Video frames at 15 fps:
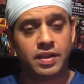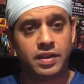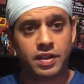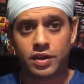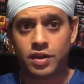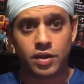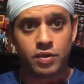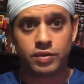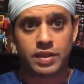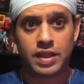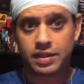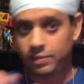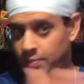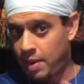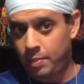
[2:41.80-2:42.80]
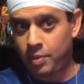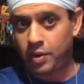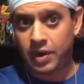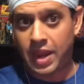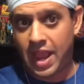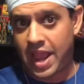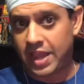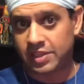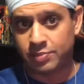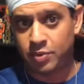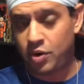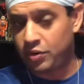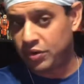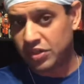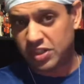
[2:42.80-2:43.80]
you know, that remember in
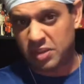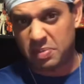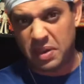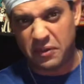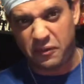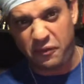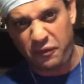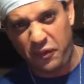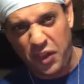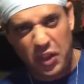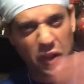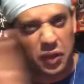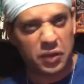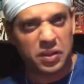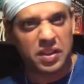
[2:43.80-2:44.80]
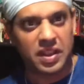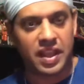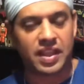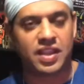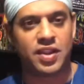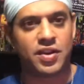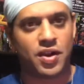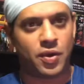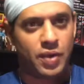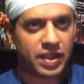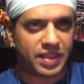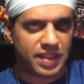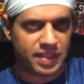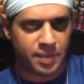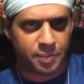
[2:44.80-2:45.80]
Hasbro used to be filled, like, you know, and
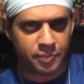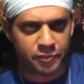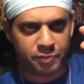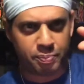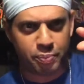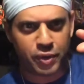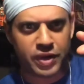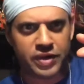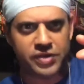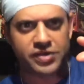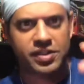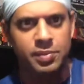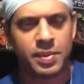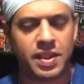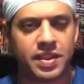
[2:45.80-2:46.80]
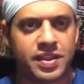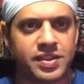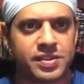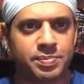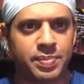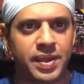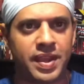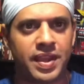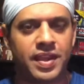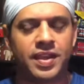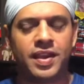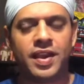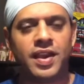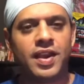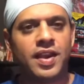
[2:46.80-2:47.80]
then the print used to be this
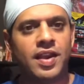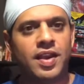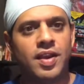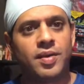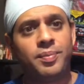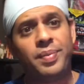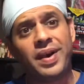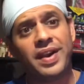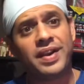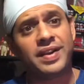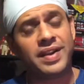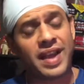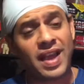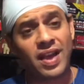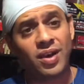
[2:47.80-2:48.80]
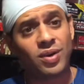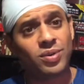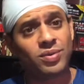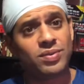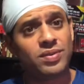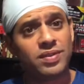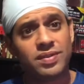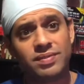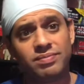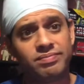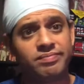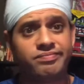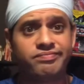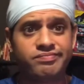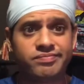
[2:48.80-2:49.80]
big, but now
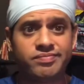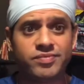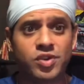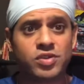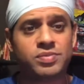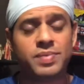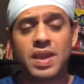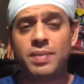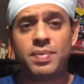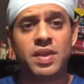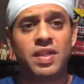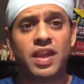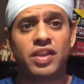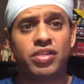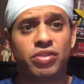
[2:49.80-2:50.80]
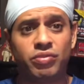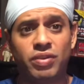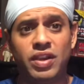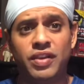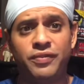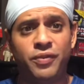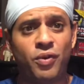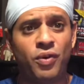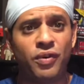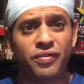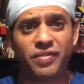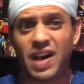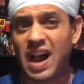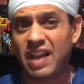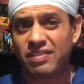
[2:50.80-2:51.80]
there's maybe like 3, 4,
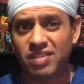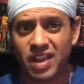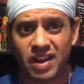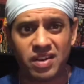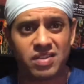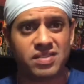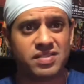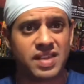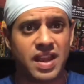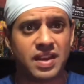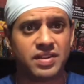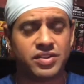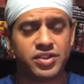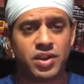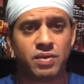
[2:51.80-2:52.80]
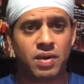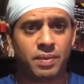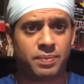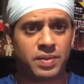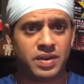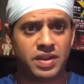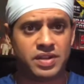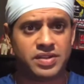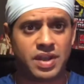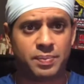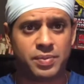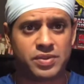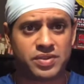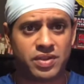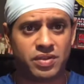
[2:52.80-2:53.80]
5 letters that show up in each
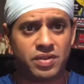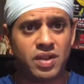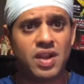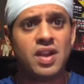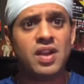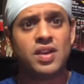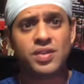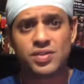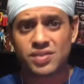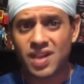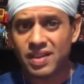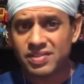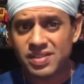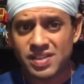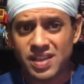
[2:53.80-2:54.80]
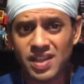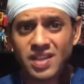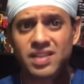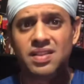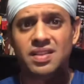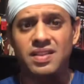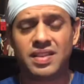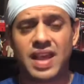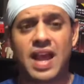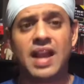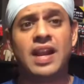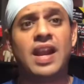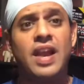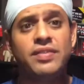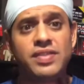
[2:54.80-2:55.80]
episode. So I've seen that,
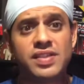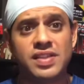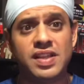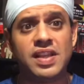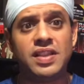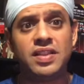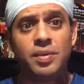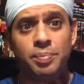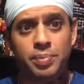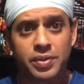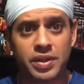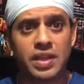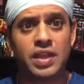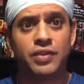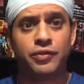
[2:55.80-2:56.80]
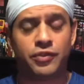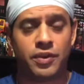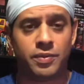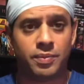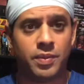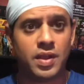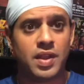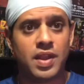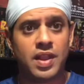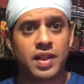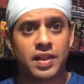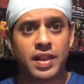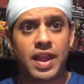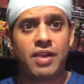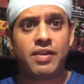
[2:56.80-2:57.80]
and I've seen the plea from
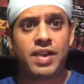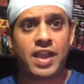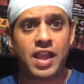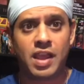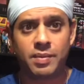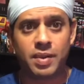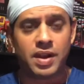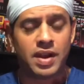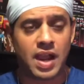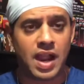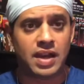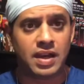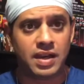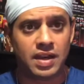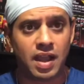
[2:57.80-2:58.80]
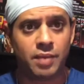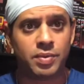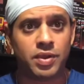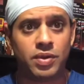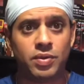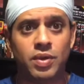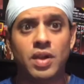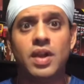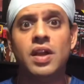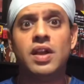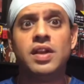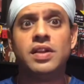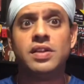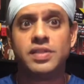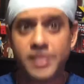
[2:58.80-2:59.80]
Larry Hama and IDW,
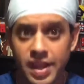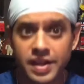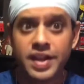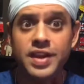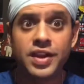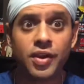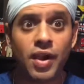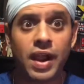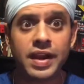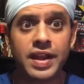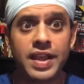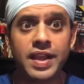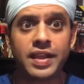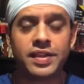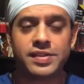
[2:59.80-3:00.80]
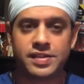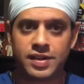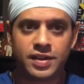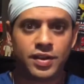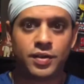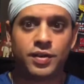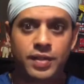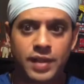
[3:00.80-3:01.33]
send in your ideas, you know,